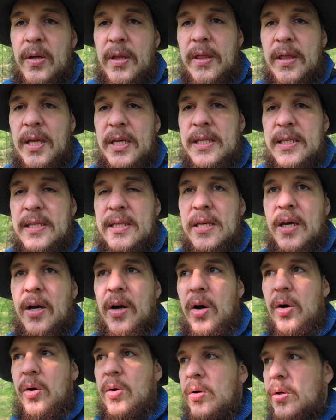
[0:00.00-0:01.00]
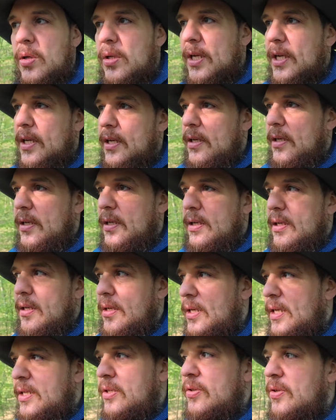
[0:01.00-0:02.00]
This whole
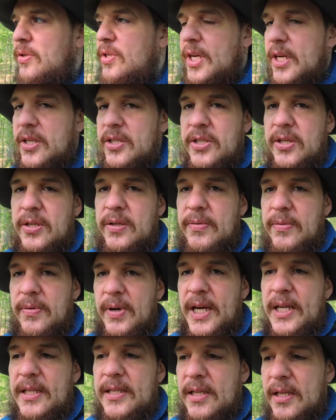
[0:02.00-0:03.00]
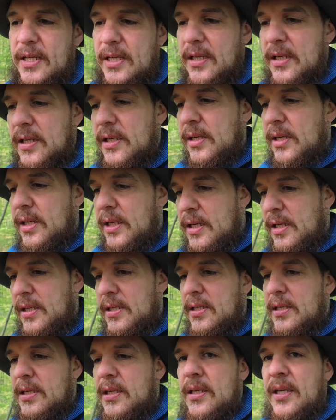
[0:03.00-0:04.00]
introduction writing
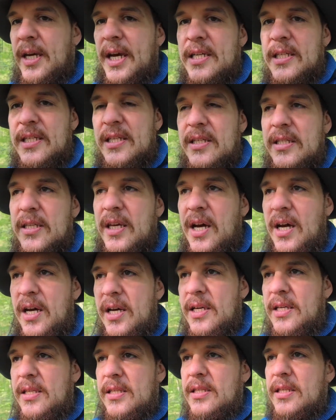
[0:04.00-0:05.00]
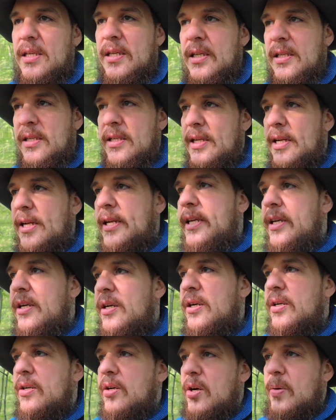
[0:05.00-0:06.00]
is an exercise in
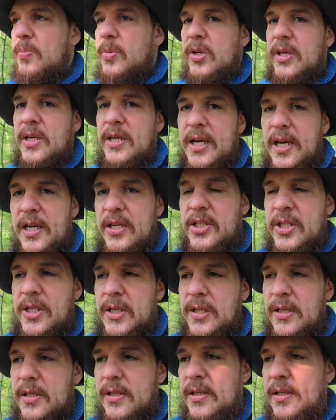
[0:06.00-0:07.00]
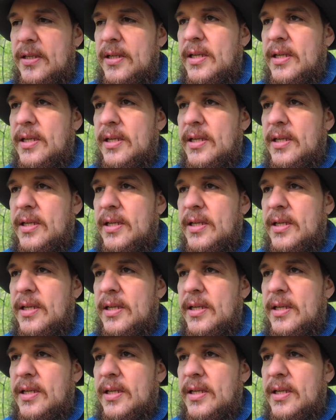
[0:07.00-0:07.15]
clear communication.